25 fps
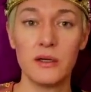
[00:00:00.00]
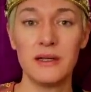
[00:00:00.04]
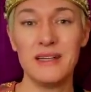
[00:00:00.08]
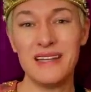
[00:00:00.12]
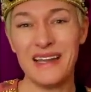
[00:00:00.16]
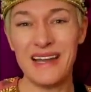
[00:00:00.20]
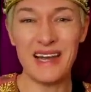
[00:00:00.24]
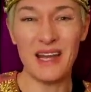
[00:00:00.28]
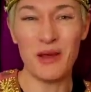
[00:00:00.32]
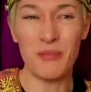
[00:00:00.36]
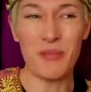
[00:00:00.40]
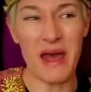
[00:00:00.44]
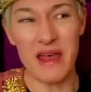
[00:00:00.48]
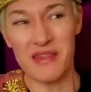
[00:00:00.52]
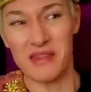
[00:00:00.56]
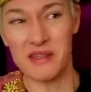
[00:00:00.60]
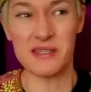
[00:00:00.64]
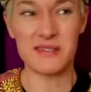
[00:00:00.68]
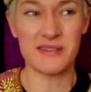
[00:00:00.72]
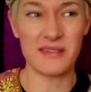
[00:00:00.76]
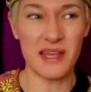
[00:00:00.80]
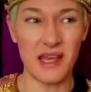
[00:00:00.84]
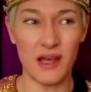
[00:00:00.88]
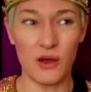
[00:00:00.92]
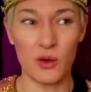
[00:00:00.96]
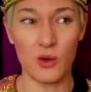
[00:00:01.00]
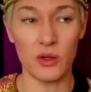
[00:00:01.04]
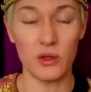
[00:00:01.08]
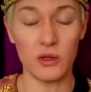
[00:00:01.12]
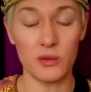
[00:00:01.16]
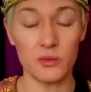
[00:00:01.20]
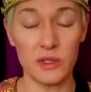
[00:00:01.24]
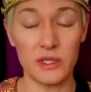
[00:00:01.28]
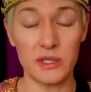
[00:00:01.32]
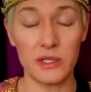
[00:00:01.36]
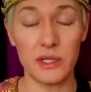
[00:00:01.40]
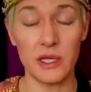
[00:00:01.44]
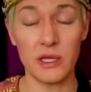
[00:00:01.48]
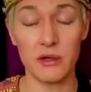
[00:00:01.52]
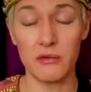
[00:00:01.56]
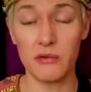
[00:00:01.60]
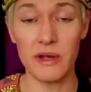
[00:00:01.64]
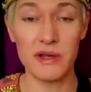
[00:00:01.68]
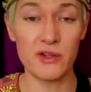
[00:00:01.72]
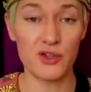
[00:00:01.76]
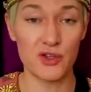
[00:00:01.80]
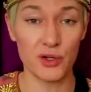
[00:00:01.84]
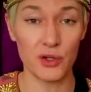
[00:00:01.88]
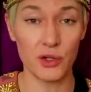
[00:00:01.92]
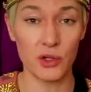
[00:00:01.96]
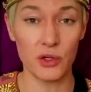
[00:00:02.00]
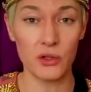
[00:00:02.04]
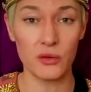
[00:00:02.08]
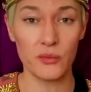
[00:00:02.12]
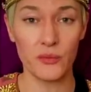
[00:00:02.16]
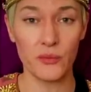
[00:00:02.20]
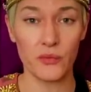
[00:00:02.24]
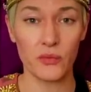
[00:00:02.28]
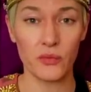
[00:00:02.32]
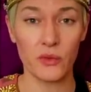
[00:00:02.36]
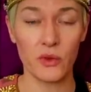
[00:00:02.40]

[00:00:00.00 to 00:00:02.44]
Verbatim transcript: Lilibet the sequel with the original,